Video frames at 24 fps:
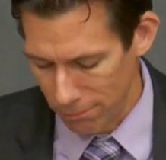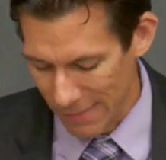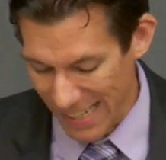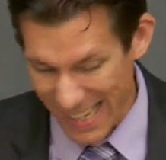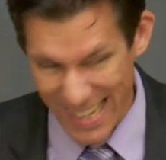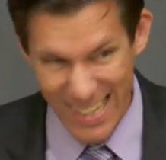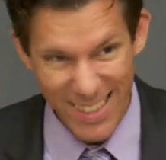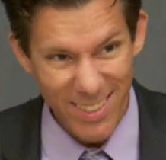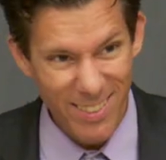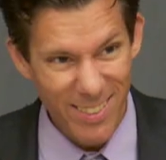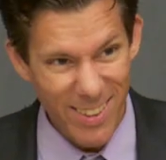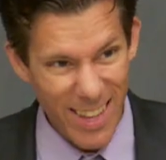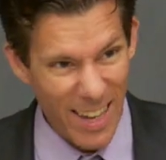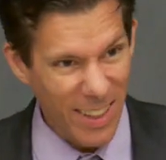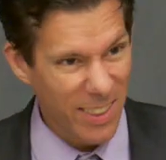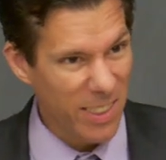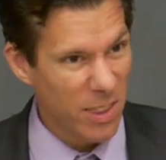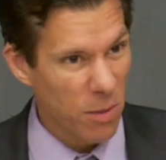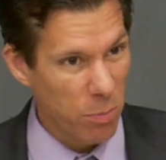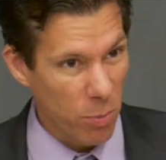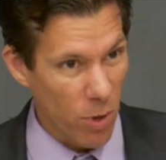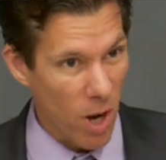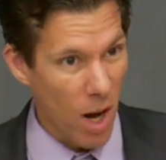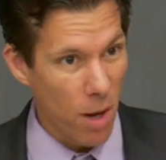Is that
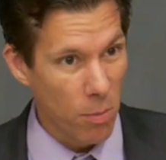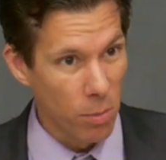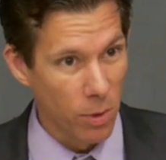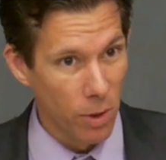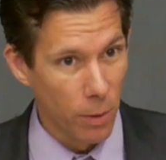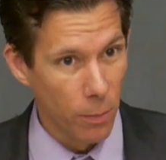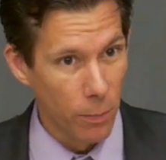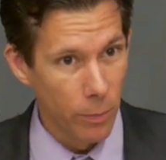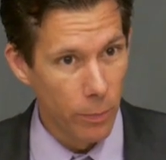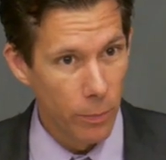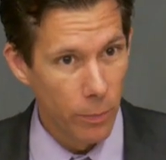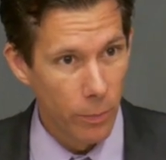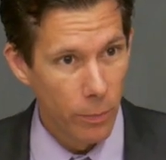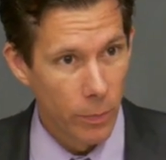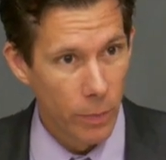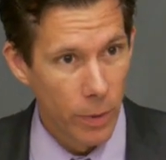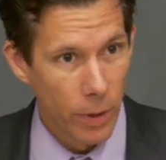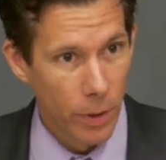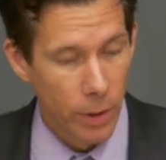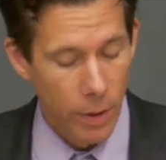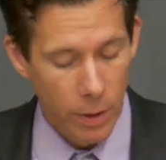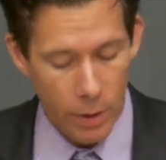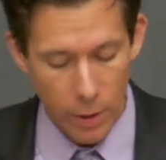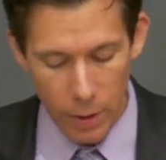the problem?
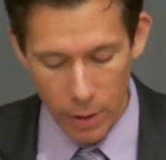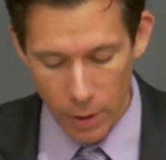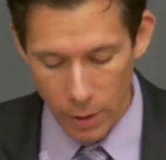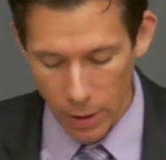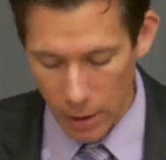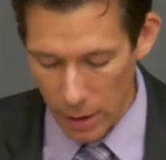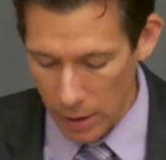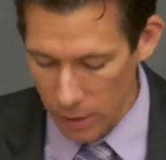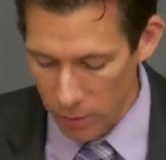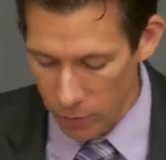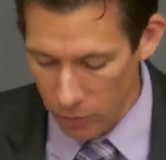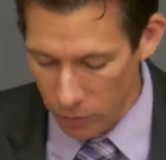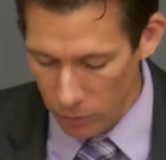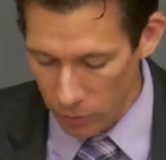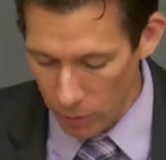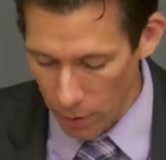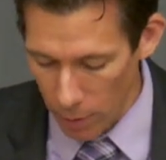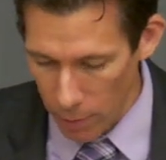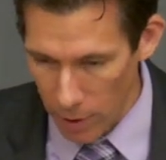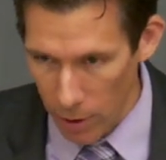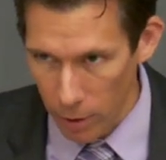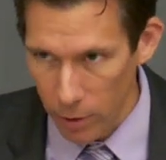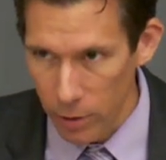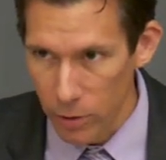Is
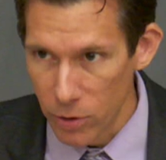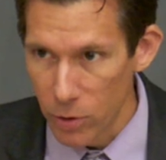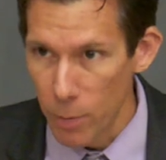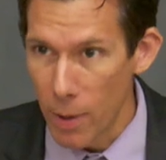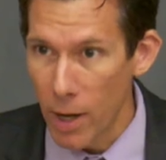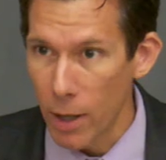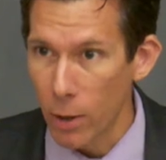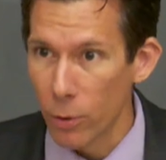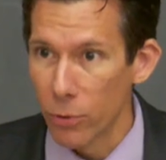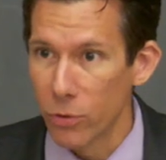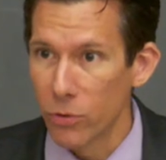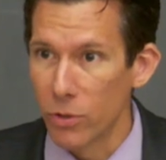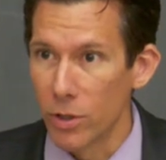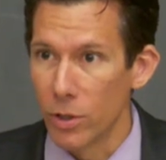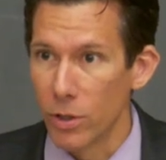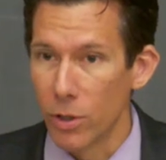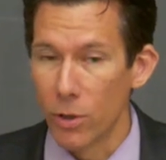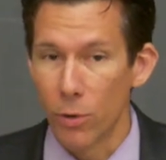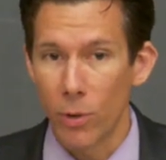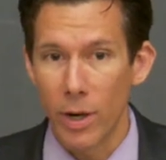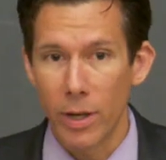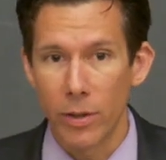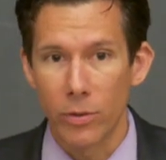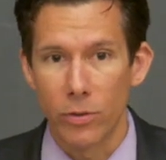American democracy in
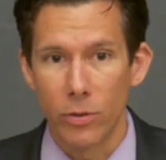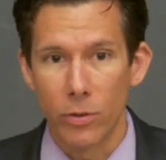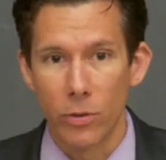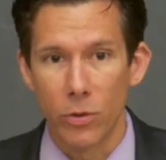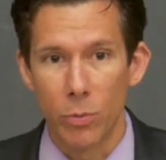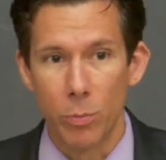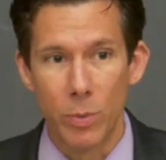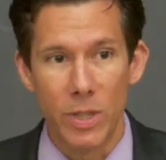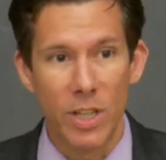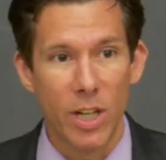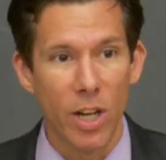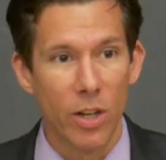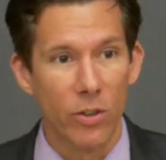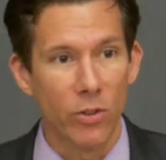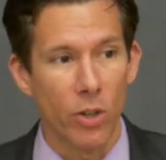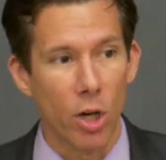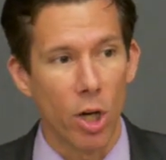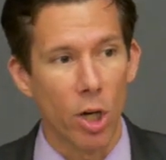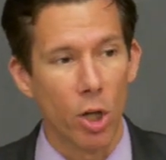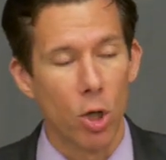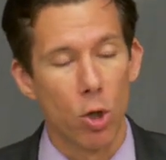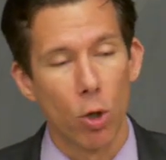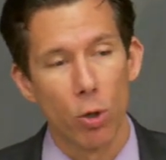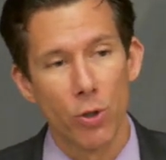crisis because
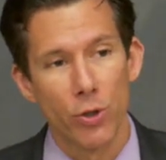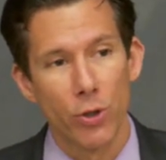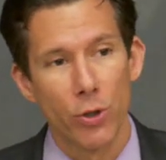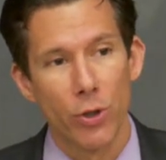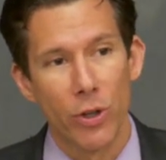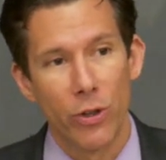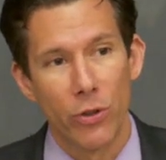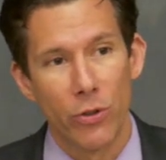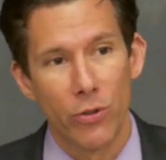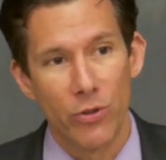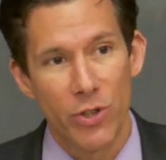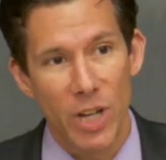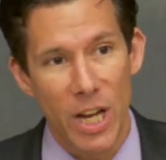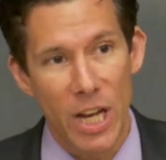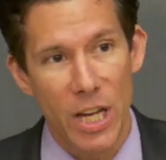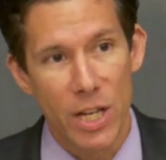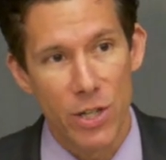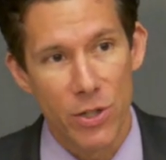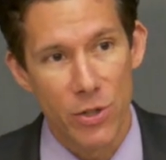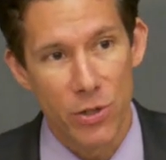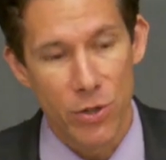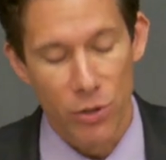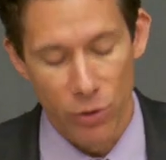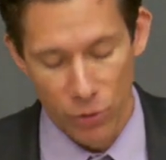our culture has
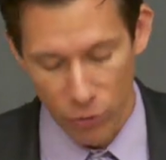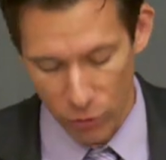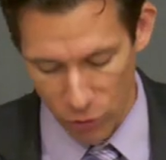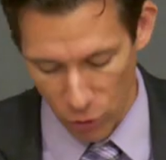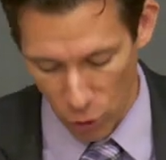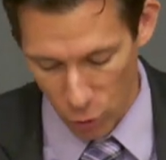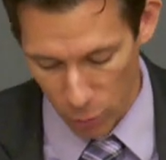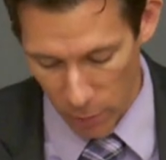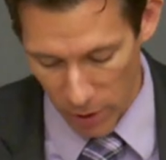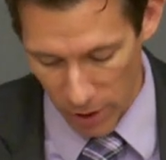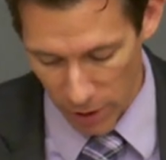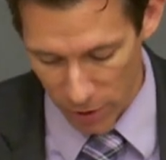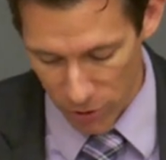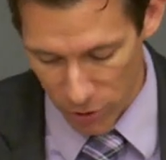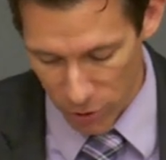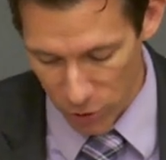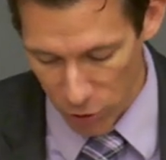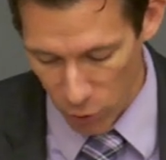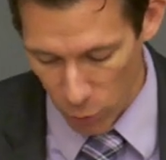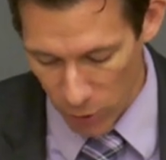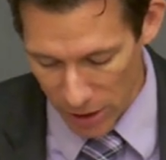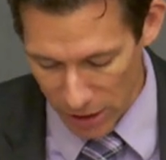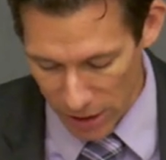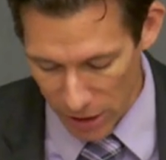changed so much?
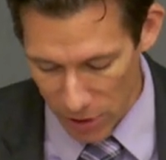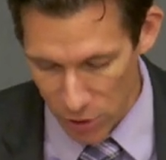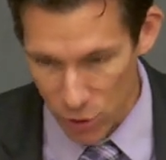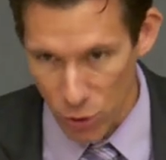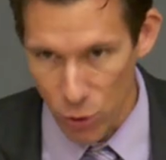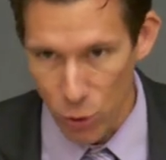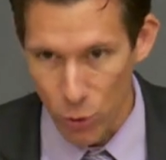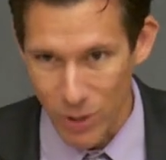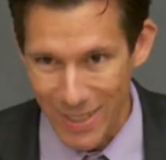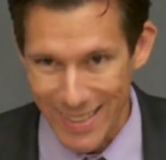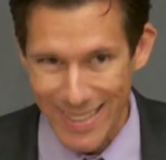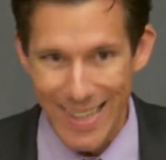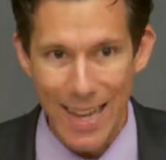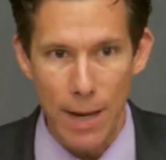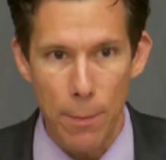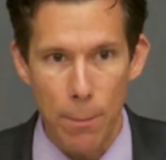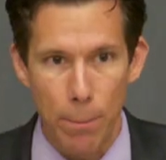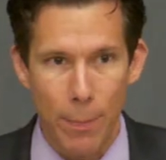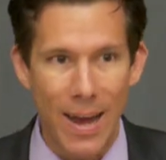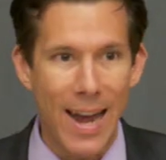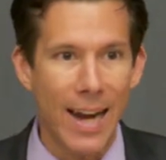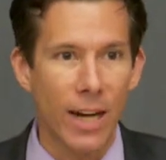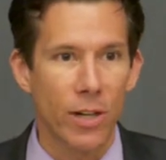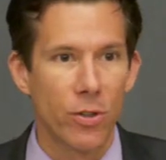Do we need to get
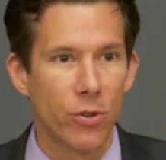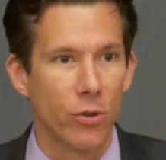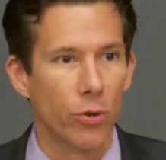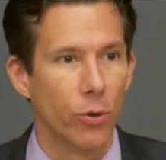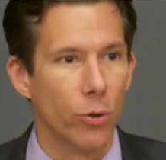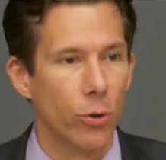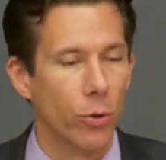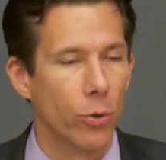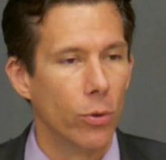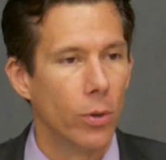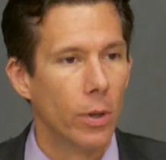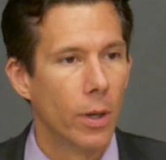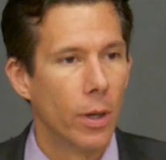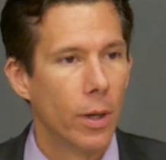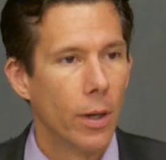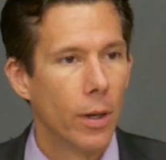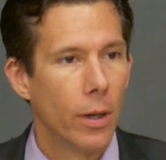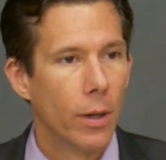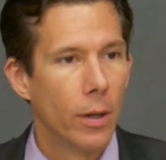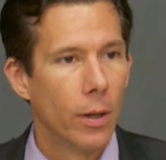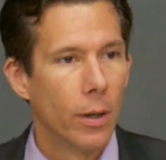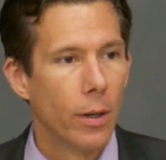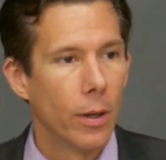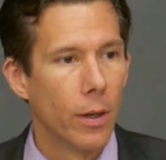back to
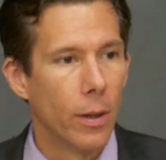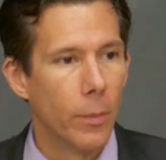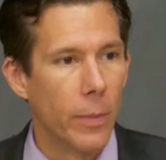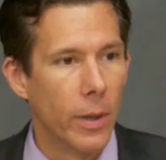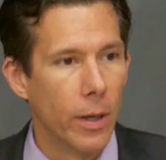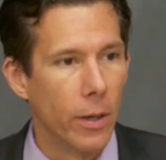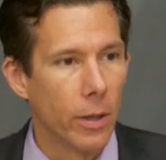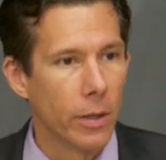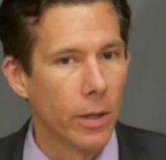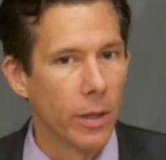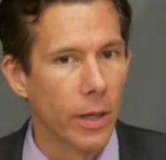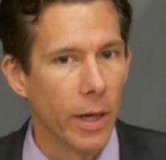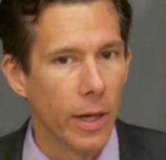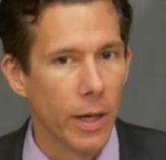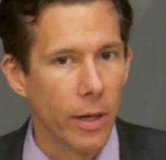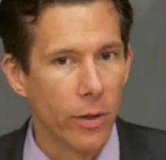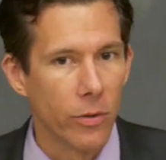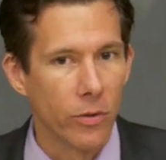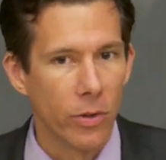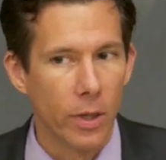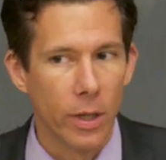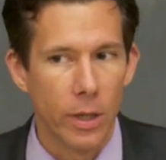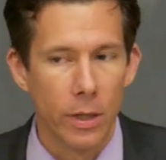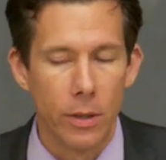America
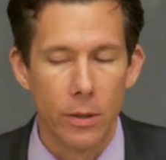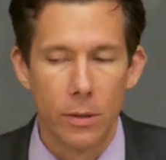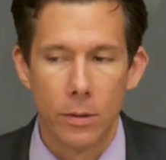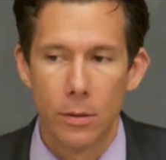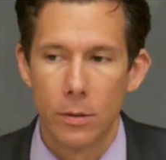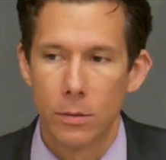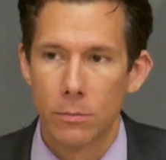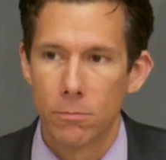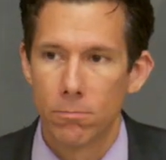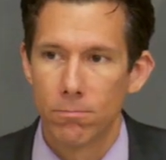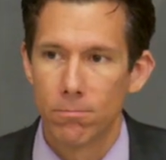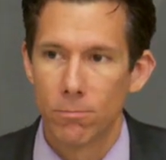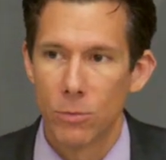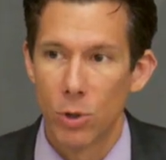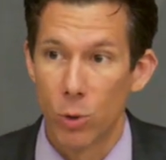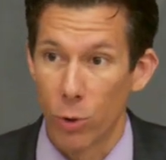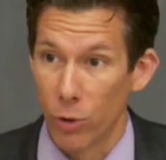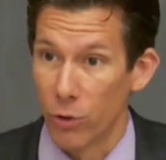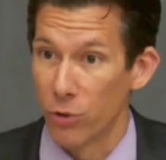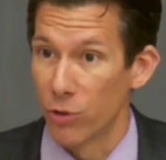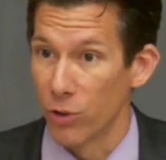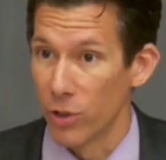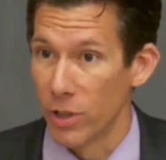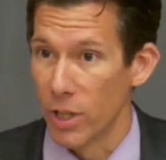as a
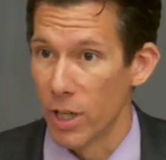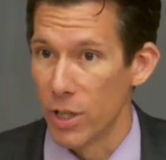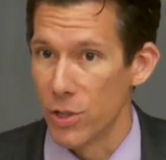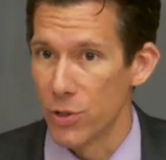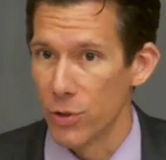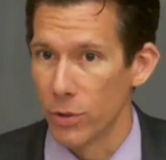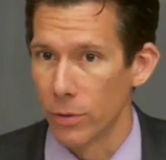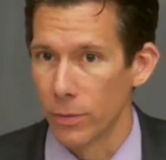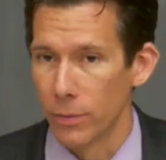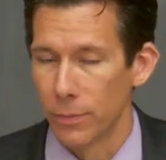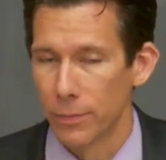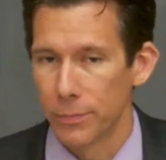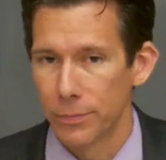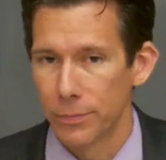Christian nation?